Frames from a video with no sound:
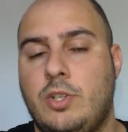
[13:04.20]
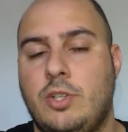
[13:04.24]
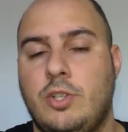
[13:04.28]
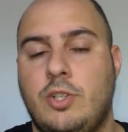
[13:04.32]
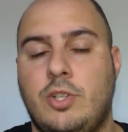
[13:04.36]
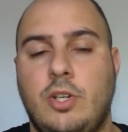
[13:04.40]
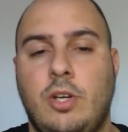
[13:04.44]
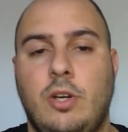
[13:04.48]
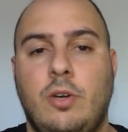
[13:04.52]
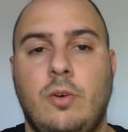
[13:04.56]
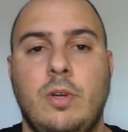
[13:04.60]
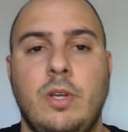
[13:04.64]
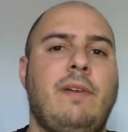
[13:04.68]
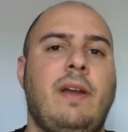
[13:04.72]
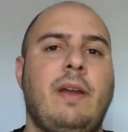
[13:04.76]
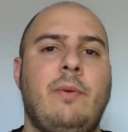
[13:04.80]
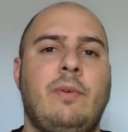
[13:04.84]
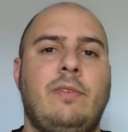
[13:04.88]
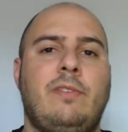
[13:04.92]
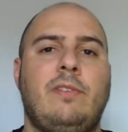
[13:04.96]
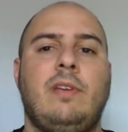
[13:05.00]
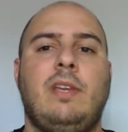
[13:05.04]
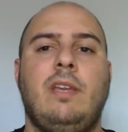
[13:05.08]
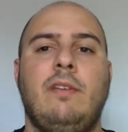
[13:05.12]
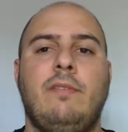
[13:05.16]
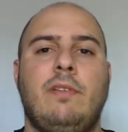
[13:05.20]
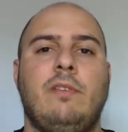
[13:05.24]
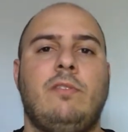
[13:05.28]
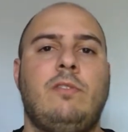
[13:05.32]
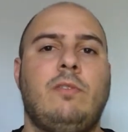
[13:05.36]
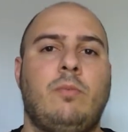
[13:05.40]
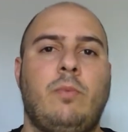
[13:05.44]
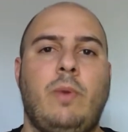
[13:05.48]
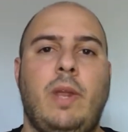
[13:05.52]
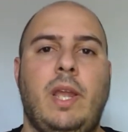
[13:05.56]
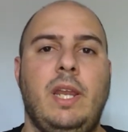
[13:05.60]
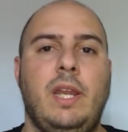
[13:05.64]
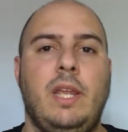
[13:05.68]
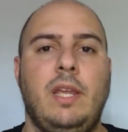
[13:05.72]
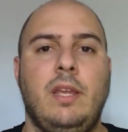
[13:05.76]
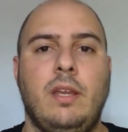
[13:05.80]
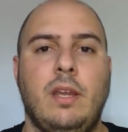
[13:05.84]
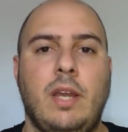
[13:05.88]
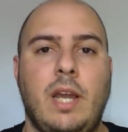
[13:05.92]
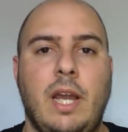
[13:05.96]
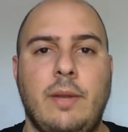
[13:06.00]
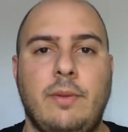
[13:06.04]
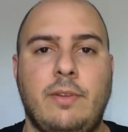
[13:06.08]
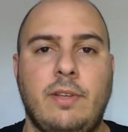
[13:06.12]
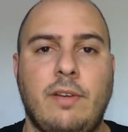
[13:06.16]
the show. If I was to give this a rating,
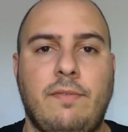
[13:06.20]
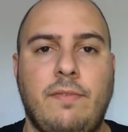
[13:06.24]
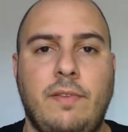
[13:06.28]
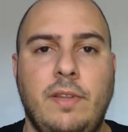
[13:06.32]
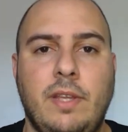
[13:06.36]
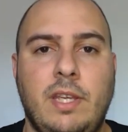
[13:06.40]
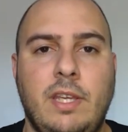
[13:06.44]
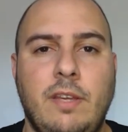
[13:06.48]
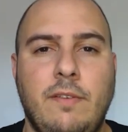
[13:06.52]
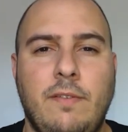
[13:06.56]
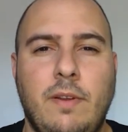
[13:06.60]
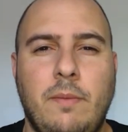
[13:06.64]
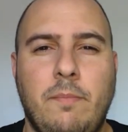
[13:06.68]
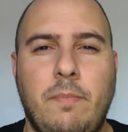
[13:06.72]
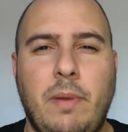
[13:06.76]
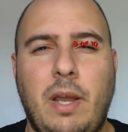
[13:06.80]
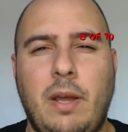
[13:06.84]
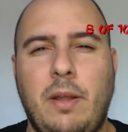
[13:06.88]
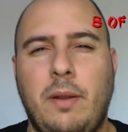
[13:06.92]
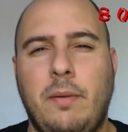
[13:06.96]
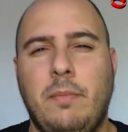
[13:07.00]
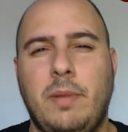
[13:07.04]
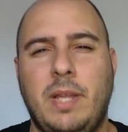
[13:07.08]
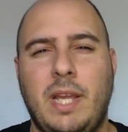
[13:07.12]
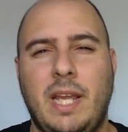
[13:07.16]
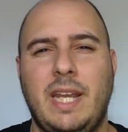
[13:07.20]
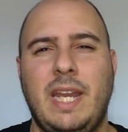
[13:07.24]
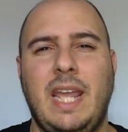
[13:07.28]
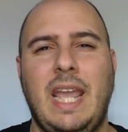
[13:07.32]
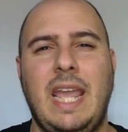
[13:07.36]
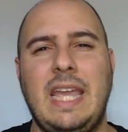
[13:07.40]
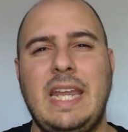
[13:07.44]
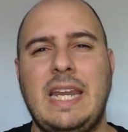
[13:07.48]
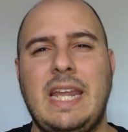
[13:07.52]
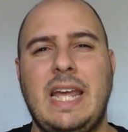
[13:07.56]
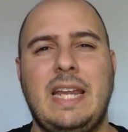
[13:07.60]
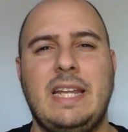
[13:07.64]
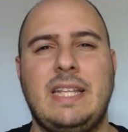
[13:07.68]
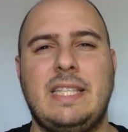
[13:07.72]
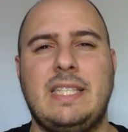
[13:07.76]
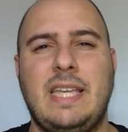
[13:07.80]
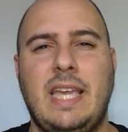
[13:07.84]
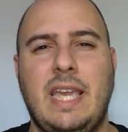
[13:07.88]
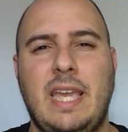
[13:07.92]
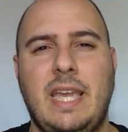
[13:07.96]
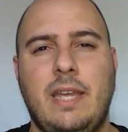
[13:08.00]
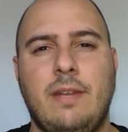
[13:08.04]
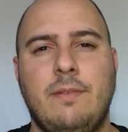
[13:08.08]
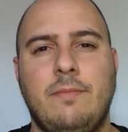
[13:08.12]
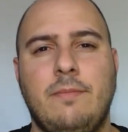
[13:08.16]
I'd definitely give it about an 8 out of
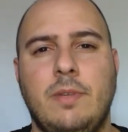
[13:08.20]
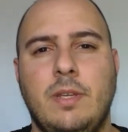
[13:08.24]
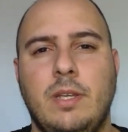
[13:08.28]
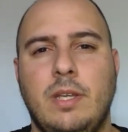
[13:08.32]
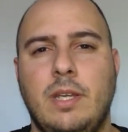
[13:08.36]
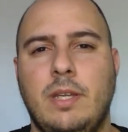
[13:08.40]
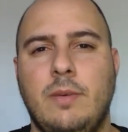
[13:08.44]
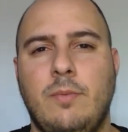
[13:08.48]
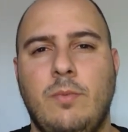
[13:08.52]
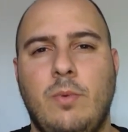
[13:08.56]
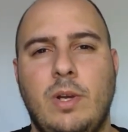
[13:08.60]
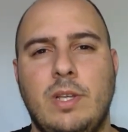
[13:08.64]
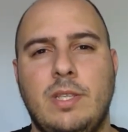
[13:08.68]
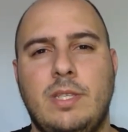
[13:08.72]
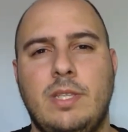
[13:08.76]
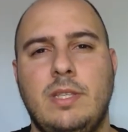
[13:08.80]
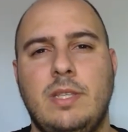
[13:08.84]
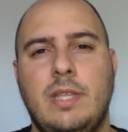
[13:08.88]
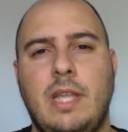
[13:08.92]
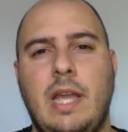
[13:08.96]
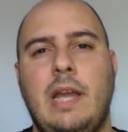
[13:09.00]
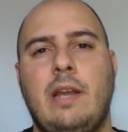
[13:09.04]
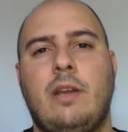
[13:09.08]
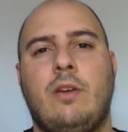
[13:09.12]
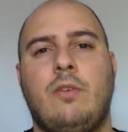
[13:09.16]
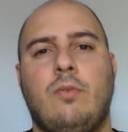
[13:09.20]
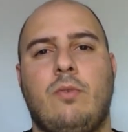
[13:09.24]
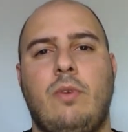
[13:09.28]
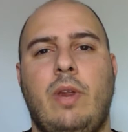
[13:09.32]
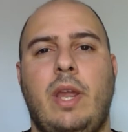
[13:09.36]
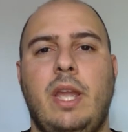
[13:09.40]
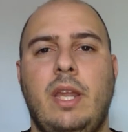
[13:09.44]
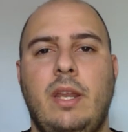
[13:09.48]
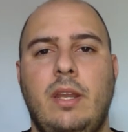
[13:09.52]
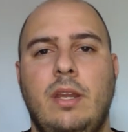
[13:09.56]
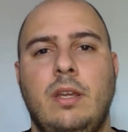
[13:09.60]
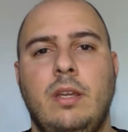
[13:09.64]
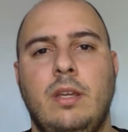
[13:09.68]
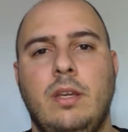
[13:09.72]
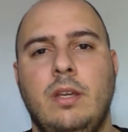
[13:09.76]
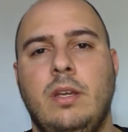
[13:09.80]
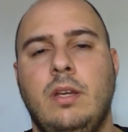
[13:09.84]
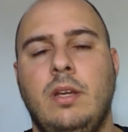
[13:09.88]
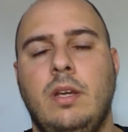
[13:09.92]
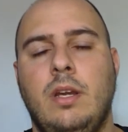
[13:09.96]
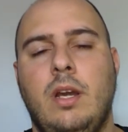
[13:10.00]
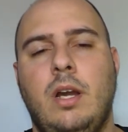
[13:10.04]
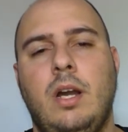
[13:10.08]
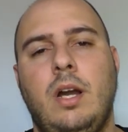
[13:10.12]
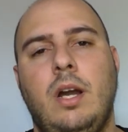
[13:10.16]
10. It wasn't that great
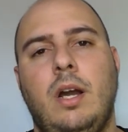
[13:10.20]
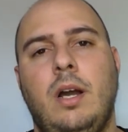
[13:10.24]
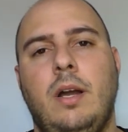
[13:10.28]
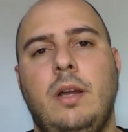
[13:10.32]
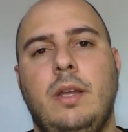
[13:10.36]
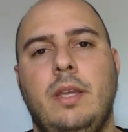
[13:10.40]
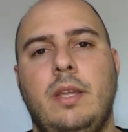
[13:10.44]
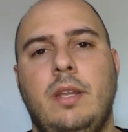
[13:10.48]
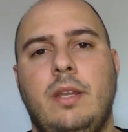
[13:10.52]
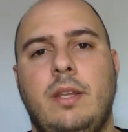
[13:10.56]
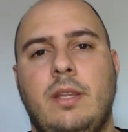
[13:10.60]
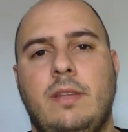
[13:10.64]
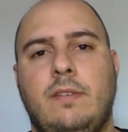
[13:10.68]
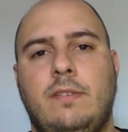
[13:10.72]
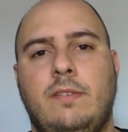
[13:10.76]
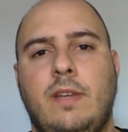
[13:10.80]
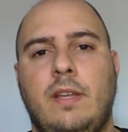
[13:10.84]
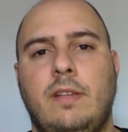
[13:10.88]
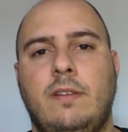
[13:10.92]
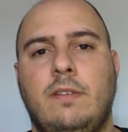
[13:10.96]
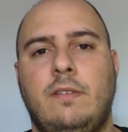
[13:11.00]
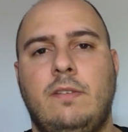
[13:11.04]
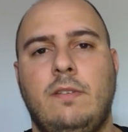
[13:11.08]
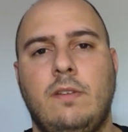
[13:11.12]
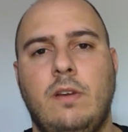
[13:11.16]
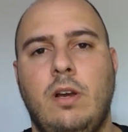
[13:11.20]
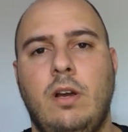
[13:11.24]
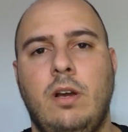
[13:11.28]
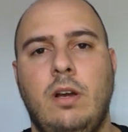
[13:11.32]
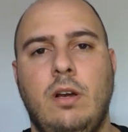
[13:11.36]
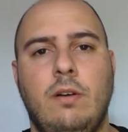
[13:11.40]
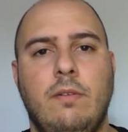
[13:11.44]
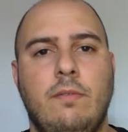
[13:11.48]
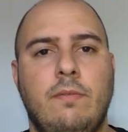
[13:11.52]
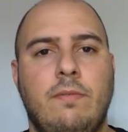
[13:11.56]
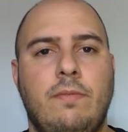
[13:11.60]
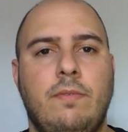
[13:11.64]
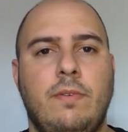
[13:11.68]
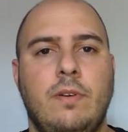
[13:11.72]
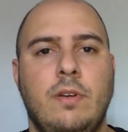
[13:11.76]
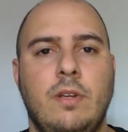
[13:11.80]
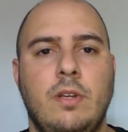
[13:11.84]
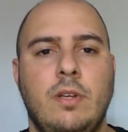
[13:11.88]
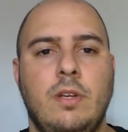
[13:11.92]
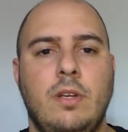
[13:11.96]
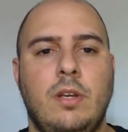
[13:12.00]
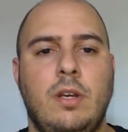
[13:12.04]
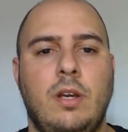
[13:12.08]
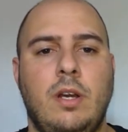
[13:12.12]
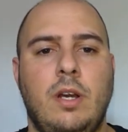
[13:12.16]
in the sense of
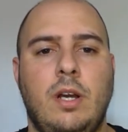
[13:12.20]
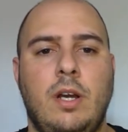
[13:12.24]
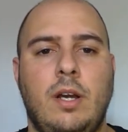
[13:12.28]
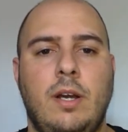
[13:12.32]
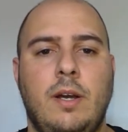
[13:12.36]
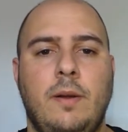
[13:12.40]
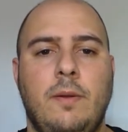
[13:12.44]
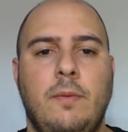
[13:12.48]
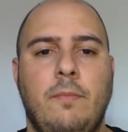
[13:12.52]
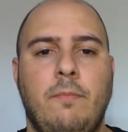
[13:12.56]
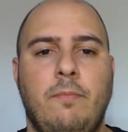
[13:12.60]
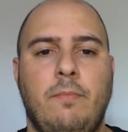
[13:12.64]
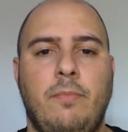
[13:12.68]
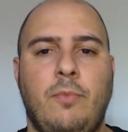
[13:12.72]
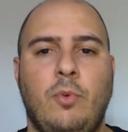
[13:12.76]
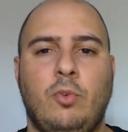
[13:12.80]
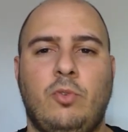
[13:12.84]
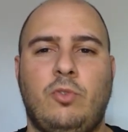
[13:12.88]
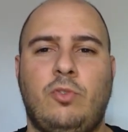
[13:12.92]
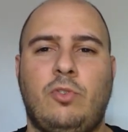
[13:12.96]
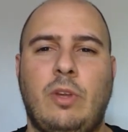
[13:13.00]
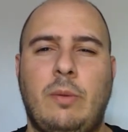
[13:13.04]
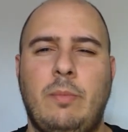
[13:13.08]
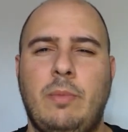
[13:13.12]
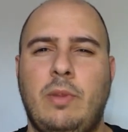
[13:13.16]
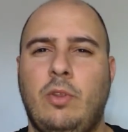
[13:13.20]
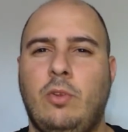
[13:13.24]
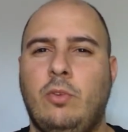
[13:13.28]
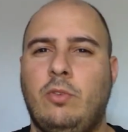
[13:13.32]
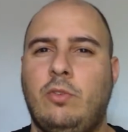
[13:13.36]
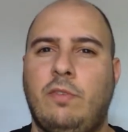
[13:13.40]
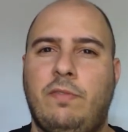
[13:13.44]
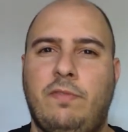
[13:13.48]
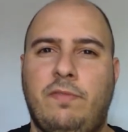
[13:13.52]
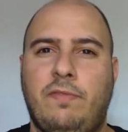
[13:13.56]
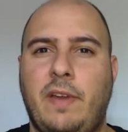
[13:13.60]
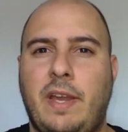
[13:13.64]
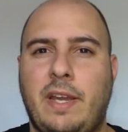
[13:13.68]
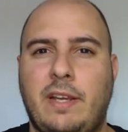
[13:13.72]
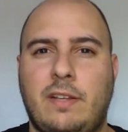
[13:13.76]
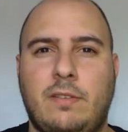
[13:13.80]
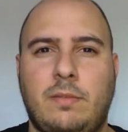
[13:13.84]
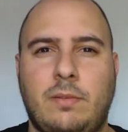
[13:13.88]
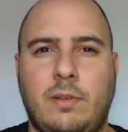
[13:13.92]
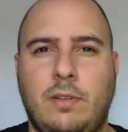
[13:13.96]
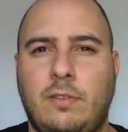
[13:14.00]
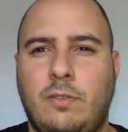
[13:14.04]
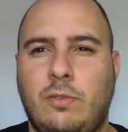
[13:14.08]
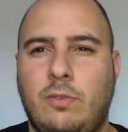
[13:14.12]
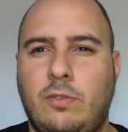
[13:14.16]
some of those effects,
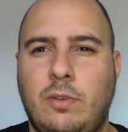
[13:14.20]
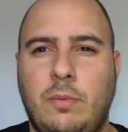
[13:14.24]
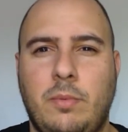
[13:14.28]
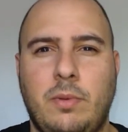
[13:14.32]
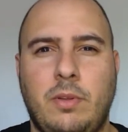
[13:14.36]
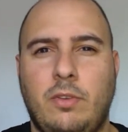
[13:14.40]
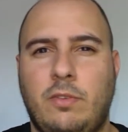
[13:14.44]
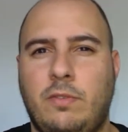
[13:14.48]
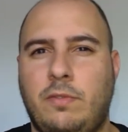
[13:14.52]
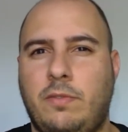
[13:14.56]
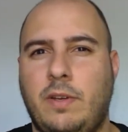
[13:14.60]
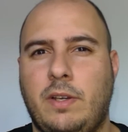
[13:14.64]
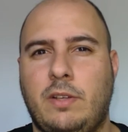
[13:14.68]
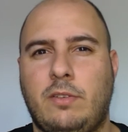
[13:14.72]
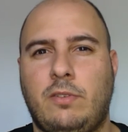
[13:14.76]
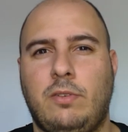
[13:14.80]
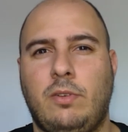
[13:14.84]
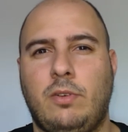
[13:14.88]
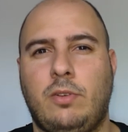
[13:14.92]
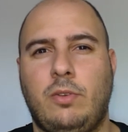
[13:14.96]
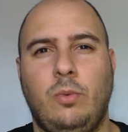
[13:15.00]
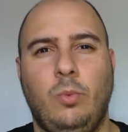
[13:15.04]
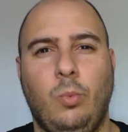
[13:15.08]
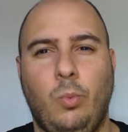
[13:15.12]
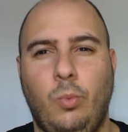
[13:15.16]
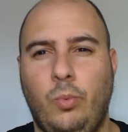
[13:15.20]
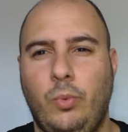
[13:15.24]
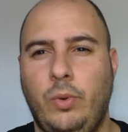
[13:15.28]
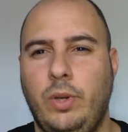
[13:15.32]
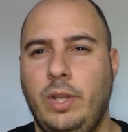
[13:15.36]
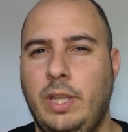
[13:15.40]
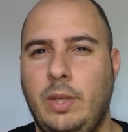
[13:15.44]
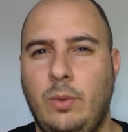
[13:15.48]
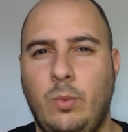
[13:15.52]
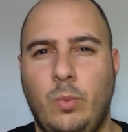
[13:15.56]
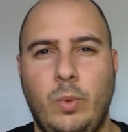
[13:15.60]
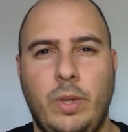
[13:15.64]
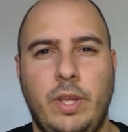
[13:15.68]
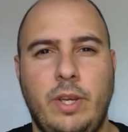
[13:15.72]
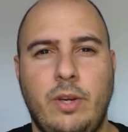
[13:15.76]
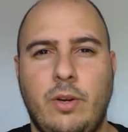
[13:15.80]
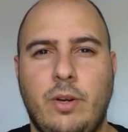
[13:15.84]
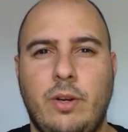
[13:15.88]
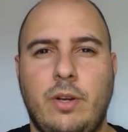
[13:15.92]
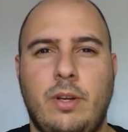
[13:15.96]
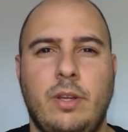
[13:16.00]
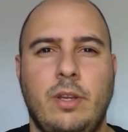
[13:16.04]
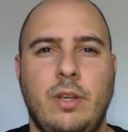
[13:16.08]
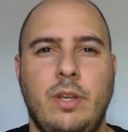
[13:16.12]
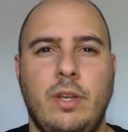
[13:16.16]
because some of those effects would be really weird.